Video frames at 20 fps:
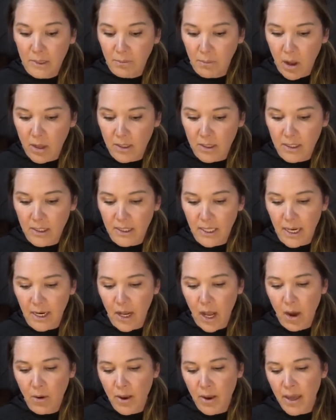ball and
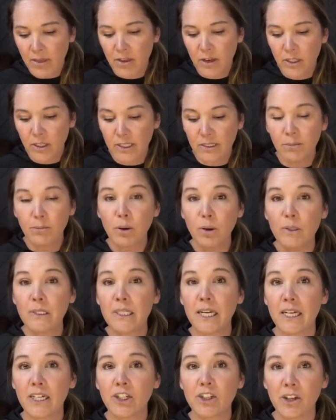said, okay, there's some
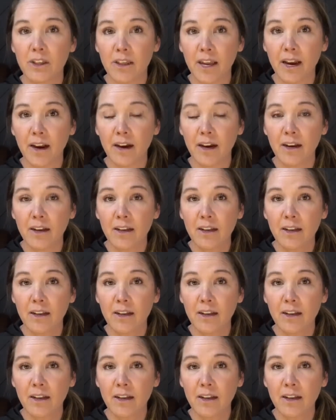potential there.